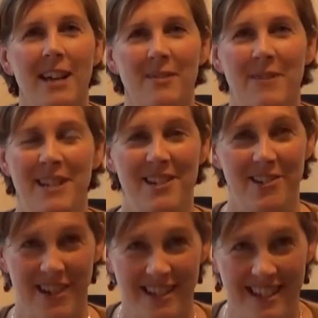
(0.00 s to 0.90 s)
has been
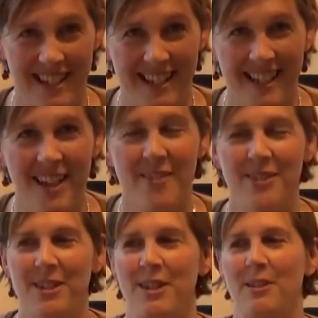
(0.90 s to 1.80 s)
interesting.
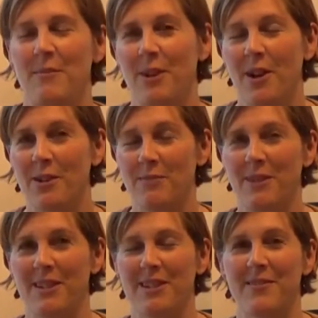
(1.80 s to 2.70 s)
So he's my
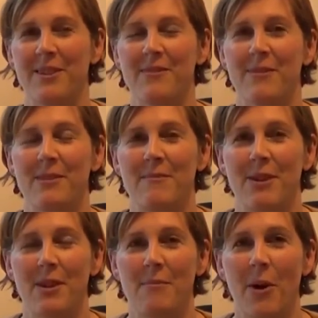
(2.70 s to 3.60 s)
husband as well as being
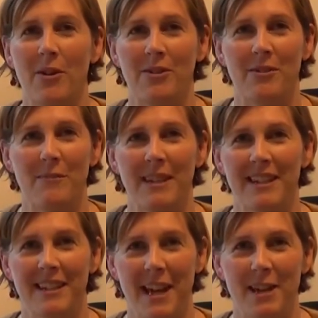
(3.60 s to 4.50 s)
my partner in
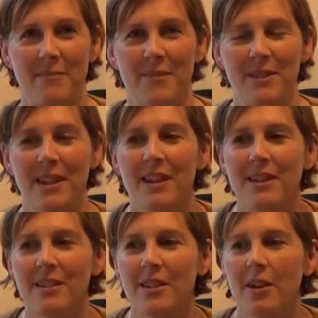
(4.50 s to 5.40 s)
making games.
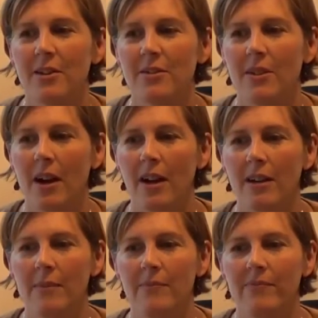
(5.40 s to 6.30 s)
So
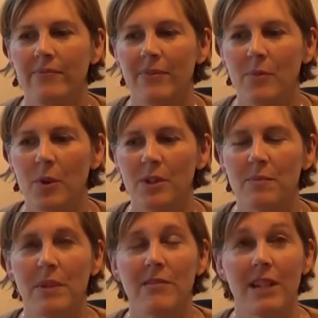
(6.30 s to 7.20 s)

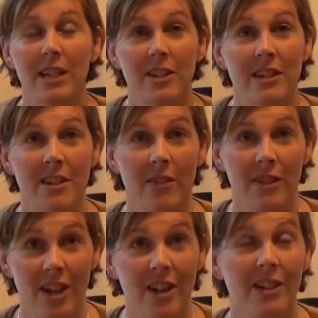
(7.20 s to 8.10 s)
what's been really good is that
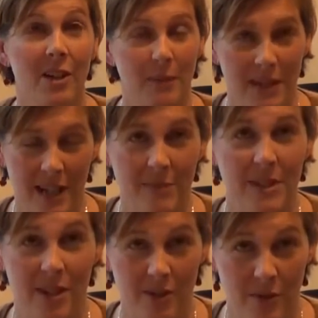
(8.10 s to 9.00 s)
I've learned a lot about game
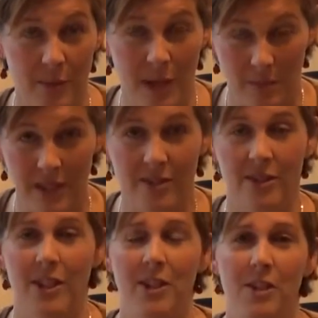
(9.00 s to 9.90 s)
design from him. He's
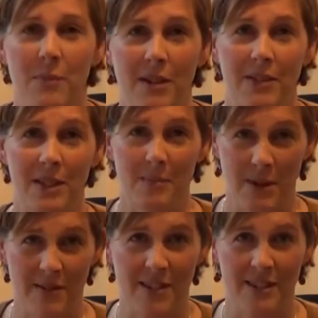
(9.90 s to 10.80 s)
got a huge amount of
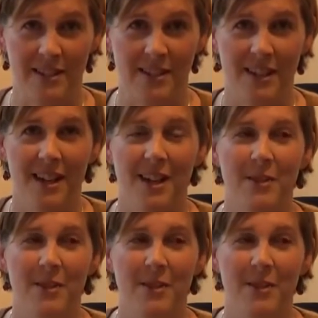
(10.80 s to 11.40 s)
experience,